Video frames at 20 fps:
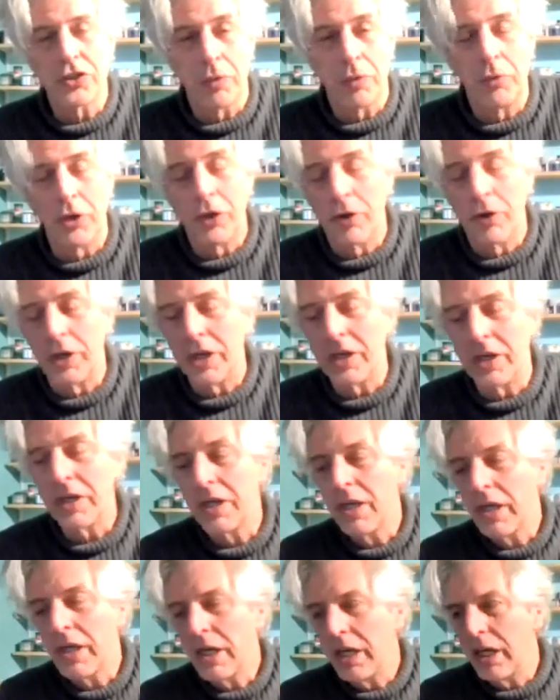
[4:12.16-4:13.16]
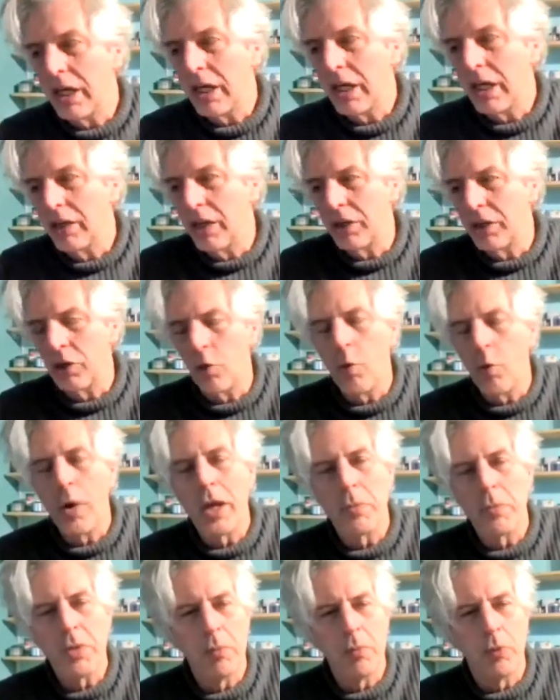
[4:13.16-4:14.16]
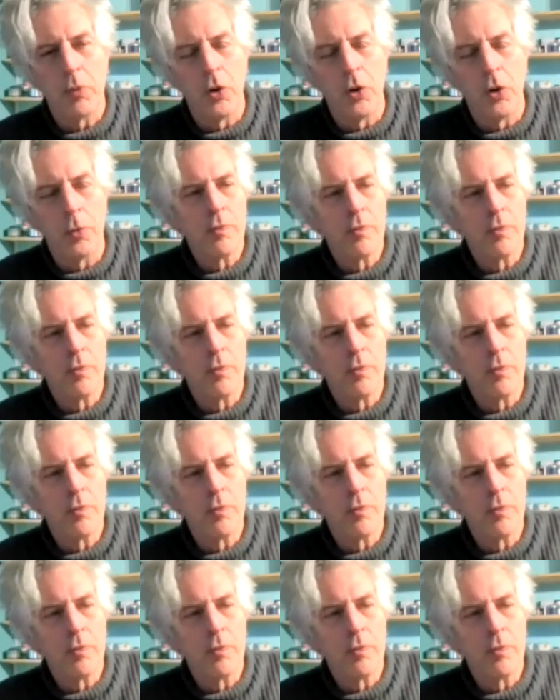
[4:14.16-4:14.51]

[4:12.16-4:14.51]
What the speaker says: degree, in that the way people